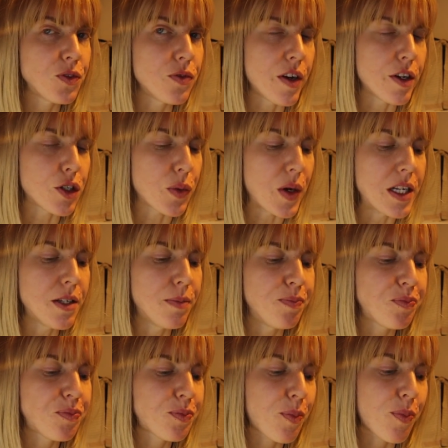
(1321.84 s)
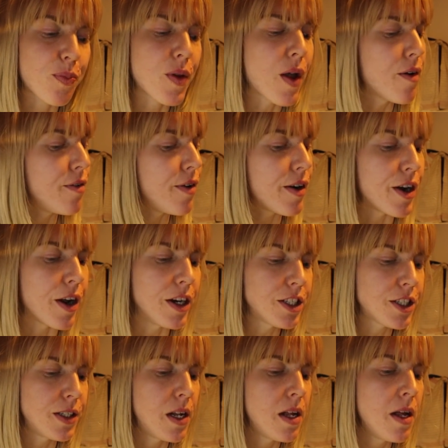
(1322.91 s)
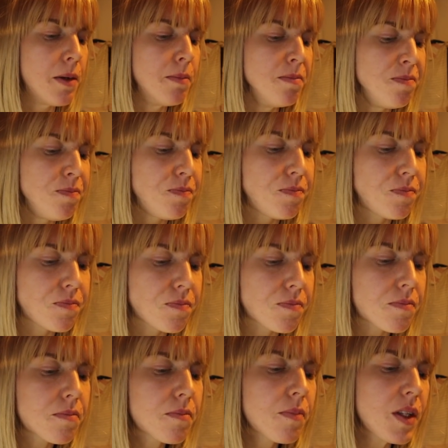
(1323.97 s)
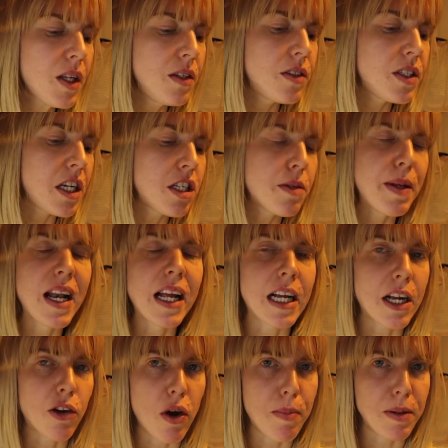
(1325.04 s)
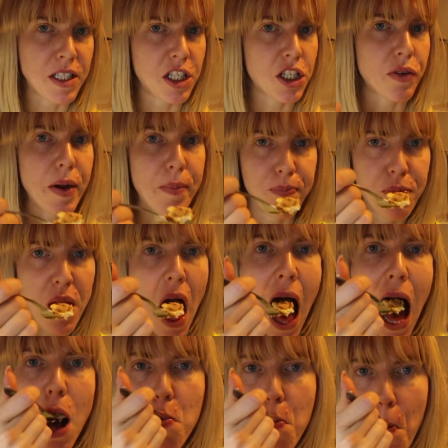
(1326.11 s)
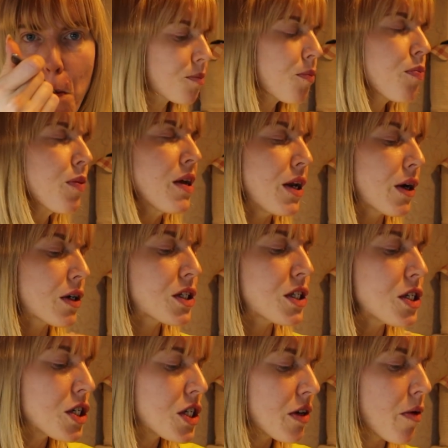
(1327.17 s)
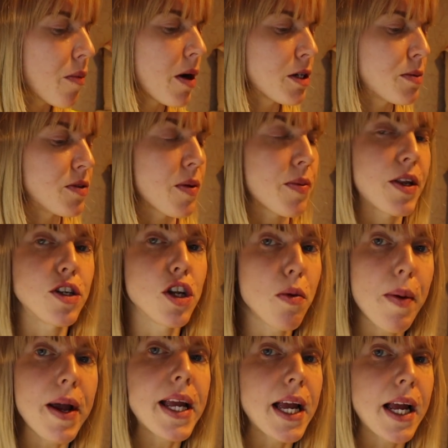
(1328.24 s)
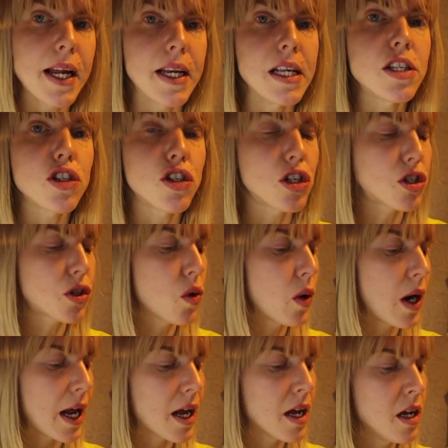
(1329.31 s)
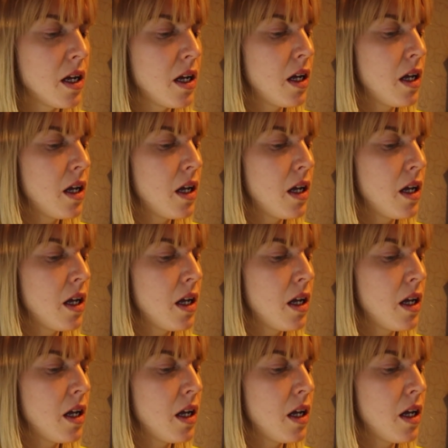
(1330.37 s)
Very sweet, very nice. It tastes a bit like a creme patisserie. The consistency reminds me of something. There's no baking in this, it's just cooling.